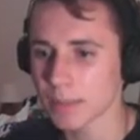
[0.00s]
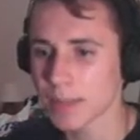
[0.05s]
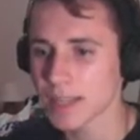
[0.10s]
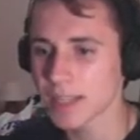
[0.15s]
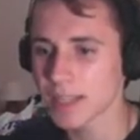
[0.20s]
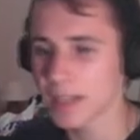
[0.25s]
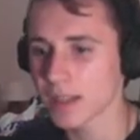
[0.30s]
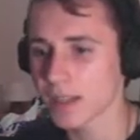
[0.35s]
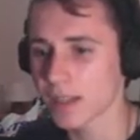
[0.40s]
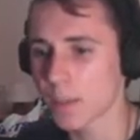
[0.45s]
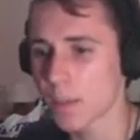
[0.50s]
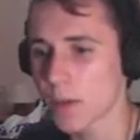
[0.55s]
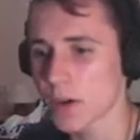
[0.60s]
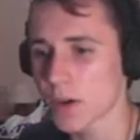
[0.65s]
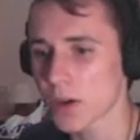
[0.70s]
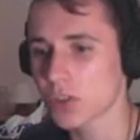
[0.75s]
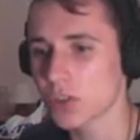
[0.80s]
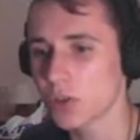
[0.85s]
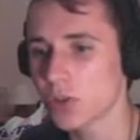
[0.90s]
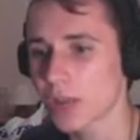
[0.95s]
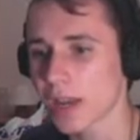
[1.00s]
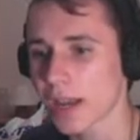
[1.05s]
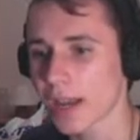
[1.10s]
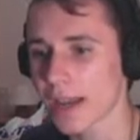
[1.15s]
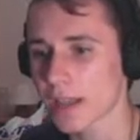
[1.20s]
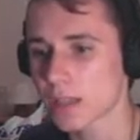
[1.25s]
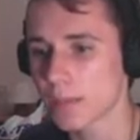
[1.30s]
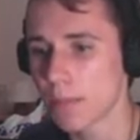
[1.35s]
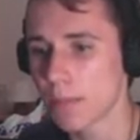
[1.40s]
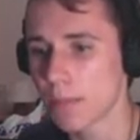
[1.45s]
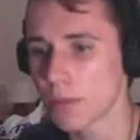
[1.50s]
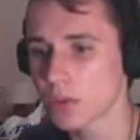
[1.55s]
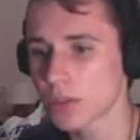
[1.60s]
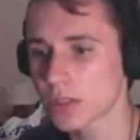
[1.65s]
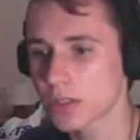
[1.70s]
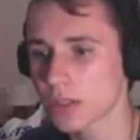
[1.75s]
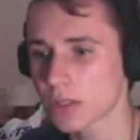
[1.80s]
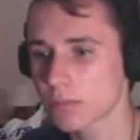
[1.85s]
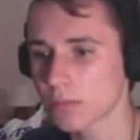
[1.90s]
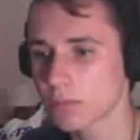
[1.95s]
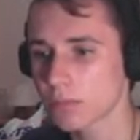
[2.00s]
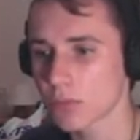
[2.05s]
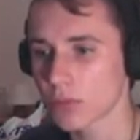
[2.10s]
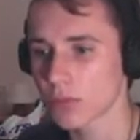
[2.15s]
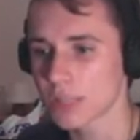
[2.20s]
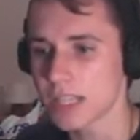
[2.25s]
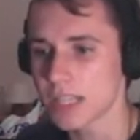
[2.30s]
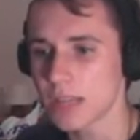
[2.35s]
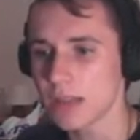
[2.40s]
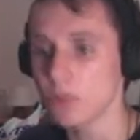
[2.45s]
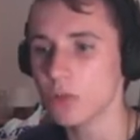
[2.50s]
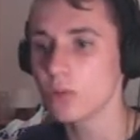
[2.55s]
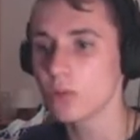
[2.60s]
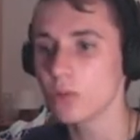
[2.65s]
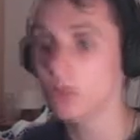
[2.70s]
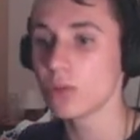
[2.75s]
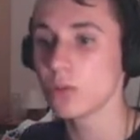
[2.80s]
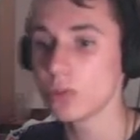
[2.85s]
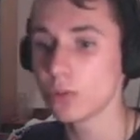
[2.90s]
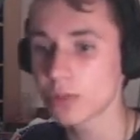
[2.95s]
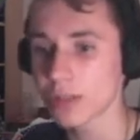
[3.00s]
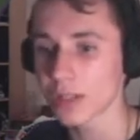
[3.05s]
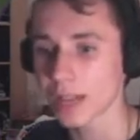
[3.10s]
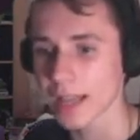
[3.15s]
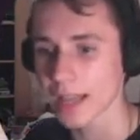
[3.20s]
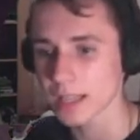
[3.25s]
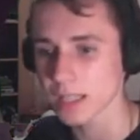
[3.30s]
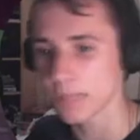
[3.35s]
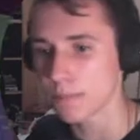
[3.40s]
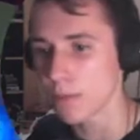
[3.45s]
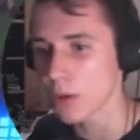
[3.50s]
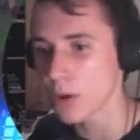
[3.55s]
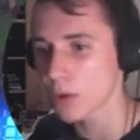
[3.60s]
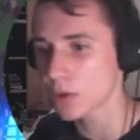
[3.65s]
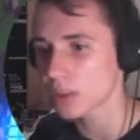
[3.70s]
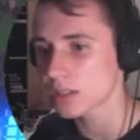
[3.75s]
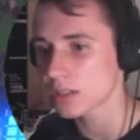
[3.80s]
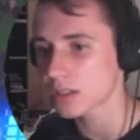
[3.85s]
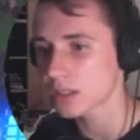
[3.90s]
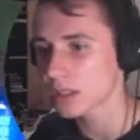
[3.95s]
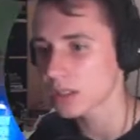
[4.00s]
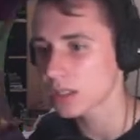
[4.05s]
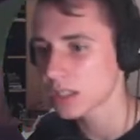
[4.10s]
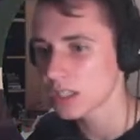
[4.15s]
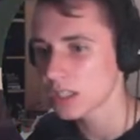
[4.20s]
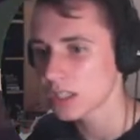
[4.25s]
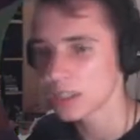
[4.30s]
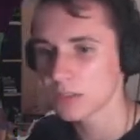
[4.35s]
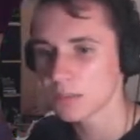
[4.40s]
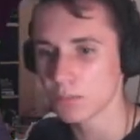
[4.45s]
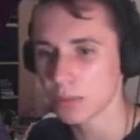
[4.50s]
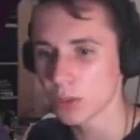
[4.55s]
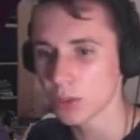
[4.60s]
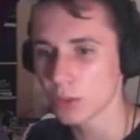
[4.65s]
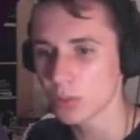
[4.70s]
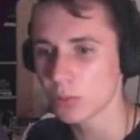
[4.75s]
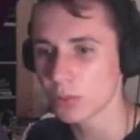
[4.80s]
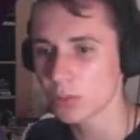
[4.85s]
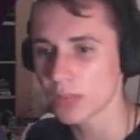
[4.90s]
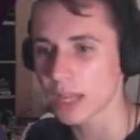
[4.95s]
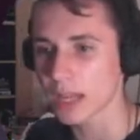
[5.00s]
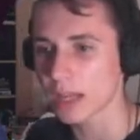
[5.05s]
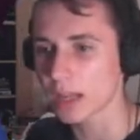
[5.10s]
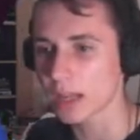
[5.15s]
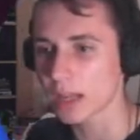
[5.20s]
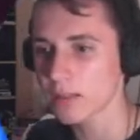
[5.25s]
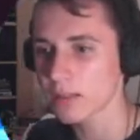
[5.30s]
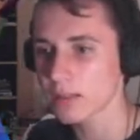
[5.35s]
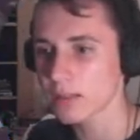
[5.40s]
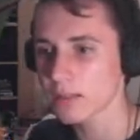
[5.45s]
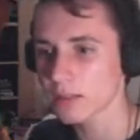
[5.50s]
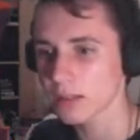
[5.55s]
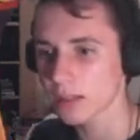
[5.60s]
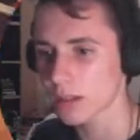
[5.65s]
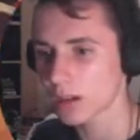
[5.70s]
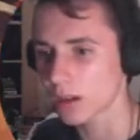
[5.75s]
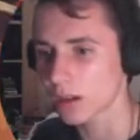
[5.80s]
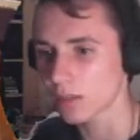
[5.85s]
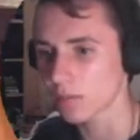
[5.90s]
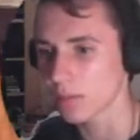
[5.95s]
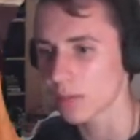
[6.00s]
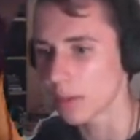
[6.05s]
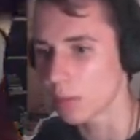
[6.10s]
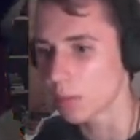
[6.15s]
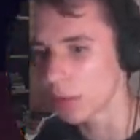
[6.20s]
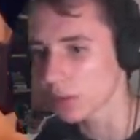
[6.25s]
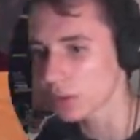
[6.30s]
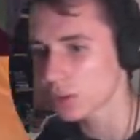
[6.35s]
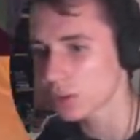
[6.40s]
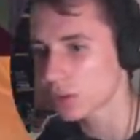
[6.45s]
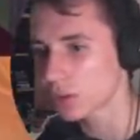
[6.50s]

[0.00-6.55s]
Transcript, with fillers: basically the person who collects the most, or the team who collects the most blue things, I can't remember what they're